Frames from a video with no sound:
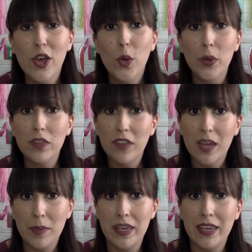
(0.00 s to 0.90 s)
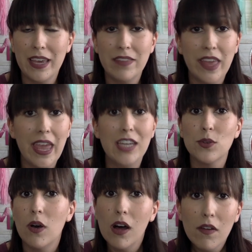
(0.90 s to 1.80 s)
With VIPKid, they
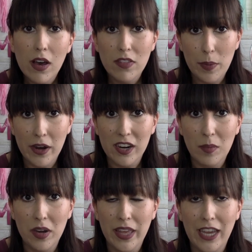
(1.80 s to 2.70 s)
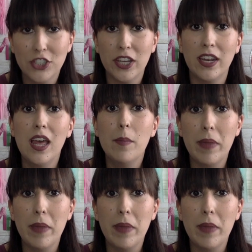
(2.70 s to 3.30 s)
handle all of the parent communication,